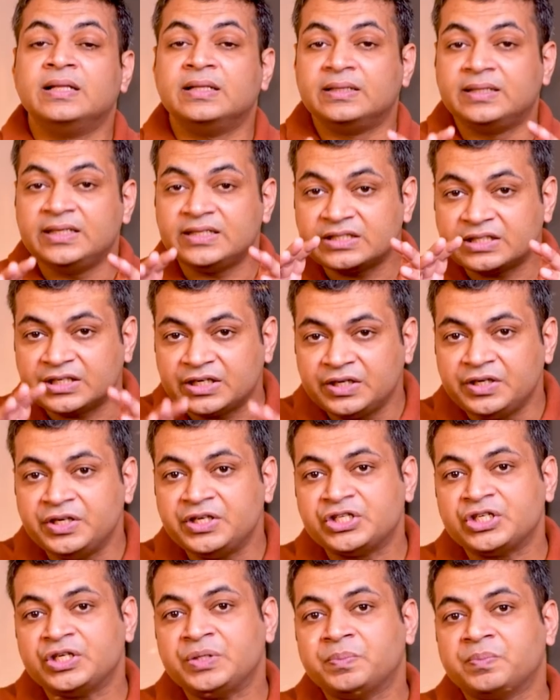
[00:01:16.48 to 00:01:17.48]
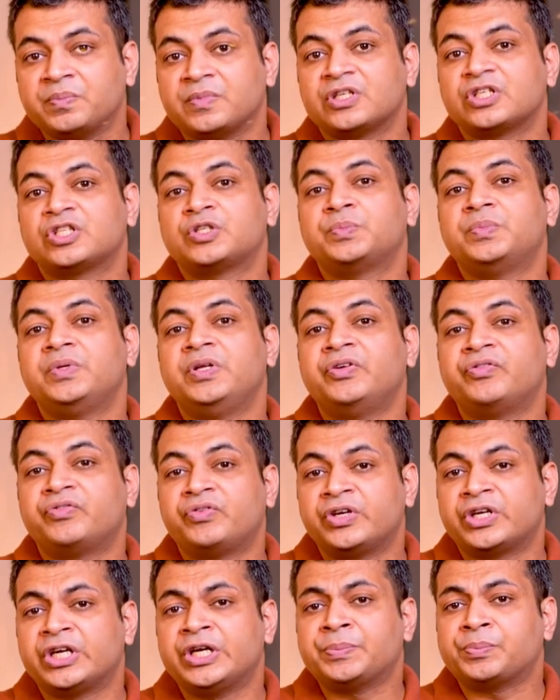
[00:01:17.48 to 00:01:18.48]
This condition must be
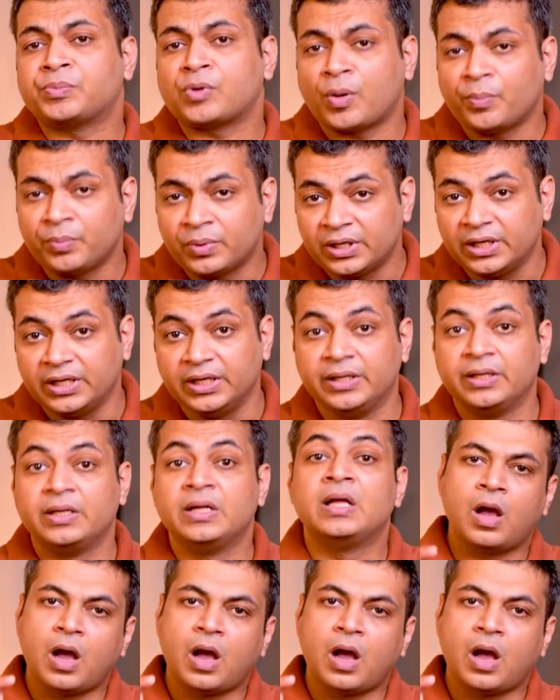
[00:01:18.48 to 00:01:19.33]
treated promptly.